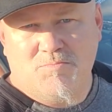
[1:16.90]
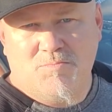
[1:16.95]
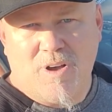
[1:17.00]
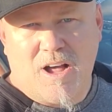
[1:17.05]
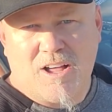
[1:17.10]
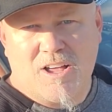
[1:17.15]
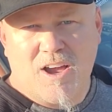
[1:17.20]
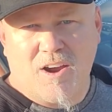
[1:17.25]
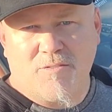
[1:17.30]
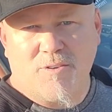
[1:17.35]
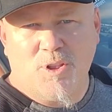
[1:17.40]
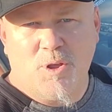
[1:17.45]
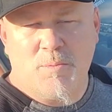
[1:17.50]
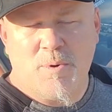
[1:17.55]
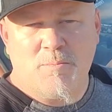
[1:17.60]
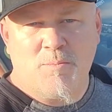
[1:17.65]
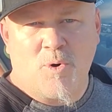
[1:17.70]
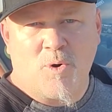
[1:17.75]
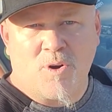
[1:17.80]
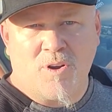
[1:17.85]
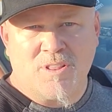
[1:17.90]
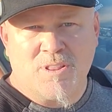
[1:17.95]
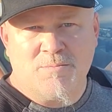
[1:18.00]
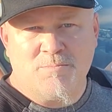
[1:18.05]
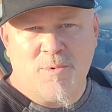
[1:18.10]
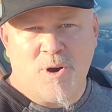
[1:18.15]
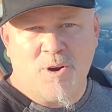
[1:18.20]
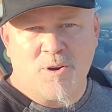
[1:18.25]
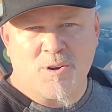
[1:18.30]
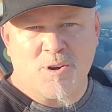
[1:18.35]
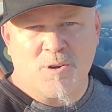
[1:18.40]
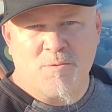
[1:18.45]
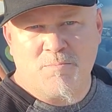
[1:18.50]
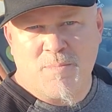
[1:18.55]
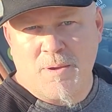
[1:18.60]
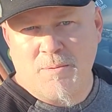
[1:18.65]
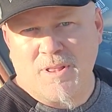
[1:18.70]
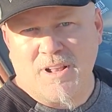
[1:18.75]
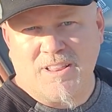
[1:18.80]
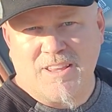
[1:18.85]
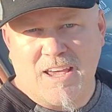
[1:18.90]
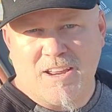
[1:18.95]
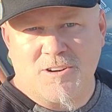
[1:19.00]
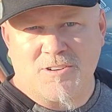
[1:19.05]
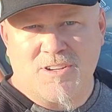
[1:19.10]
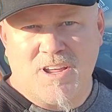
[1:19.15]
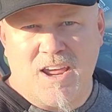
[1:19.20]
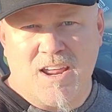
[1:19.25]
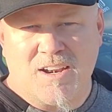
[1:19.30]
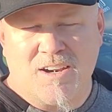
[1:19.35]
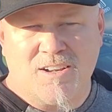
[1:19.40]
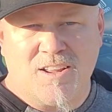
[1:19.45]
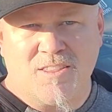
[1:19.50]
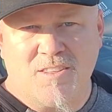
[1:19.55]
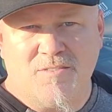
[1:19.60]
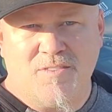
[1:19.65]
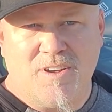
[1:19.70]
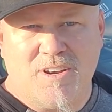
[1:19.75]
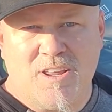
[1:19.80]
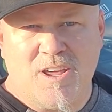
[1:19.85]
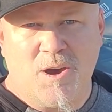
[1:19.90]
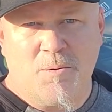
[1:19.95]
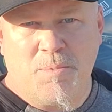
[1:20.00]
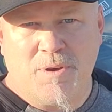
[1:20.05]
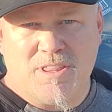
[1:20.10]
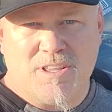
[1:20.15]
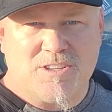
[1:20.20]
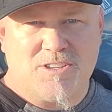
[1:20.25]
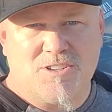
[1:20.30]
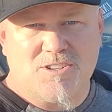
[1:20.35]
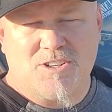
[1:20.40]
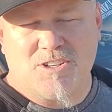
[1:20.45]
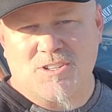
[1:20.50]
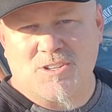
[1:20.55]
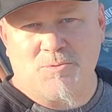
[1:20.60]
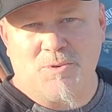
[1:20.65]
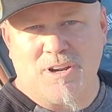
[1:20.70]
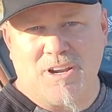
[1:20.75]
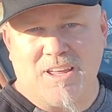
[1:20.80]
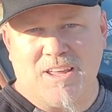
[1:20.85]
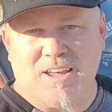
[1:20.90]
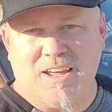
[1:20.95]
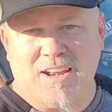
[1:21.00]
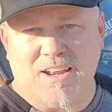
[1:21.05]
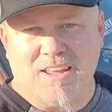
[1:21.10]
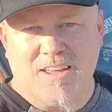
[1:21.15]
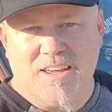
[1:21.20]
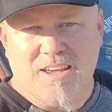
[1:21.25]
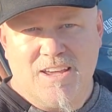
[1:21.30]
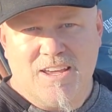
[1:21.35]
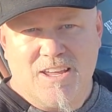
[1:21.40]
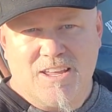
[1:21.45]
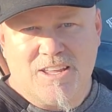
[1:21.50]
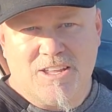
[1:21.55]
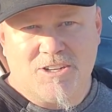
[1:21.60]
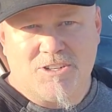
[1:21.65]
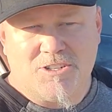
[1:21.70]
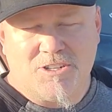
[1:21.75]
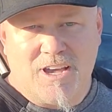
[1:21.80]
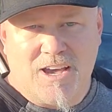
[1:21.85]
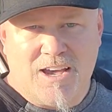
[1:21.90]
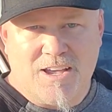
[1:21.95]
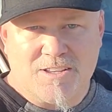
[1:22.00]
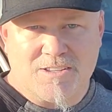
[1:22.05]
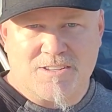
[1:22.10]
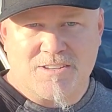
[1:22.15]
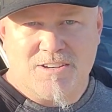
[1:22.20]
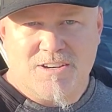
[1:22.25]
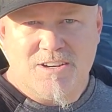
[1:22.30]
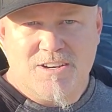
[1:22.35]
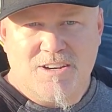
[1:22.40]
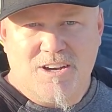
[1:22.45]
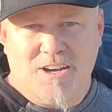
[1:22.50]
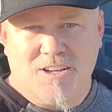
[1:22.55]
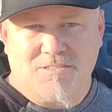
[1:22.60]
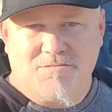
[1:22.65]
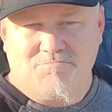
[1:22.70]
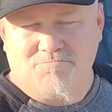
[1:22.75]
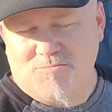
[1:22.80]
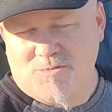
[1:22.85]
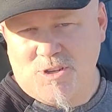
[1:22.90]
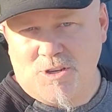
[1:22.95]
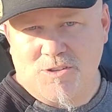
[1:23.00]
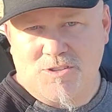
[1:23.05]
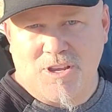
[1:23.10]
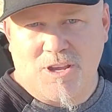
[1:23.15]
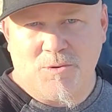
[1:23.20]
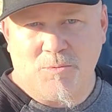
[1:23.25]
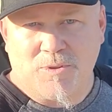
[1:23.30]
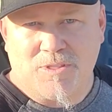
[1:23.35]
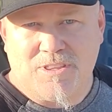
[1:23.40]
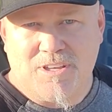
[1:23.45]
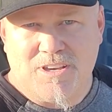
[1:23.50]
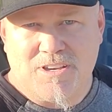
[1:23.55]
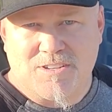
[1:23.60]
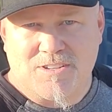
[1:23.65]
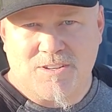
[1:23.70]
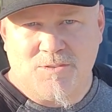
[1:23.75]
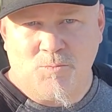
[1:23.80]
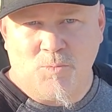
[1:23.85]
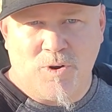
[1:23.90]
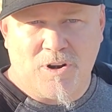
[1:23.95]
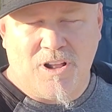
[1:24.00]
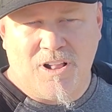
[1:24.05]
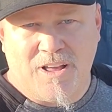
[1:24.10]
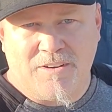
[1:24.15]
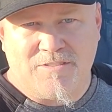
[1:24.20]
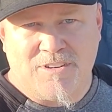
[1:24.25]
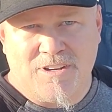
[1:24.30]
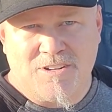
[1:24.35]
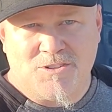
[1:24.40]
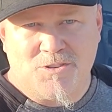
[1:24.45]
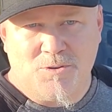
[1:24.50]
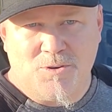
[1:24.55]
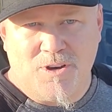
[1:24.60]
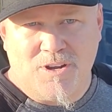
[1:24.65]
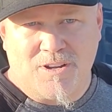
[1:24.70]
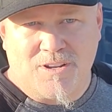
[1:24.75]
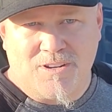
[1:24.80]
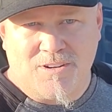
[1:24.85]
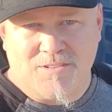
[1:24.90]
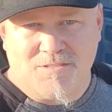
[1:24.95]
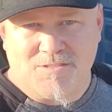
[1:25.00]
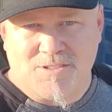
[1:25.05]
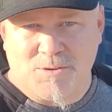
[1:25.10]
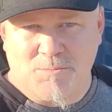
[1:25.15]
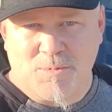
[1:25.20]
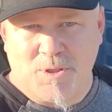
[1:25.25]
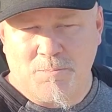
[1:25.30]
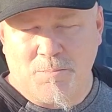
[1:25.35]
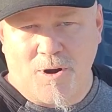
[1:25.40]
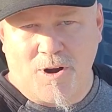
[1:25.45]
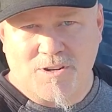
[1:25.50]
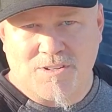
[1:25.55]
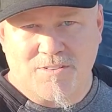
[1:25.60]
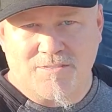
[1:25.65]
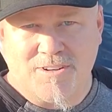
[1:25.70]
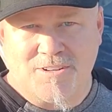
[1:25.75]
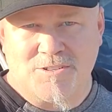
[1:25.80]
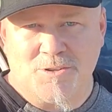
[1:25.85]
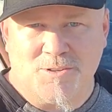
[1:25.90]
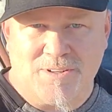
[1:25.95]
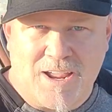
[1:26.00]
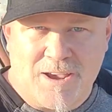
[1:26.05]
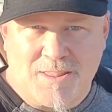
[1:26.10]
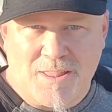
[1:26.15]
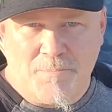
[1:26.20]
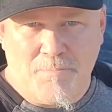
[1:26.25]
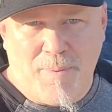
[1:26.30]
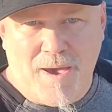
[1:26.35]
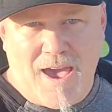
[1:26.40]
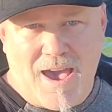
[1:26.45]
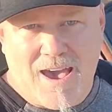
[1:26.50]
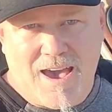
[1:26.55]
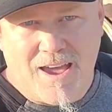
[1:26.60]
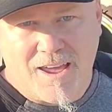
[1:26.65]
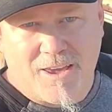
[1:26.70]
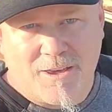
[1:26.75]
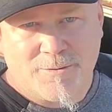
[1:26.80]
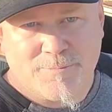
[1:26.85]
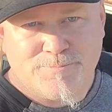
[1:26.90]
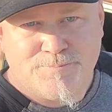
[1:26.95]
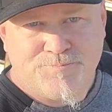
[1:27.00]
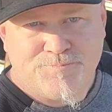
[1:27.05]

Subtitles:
I'll cover a little bit more on the motor maybe at a later date in another video, but this is just I want to kind of get you guys associated with this and what all I've done to it and some of the parts I've done to it. Now in the back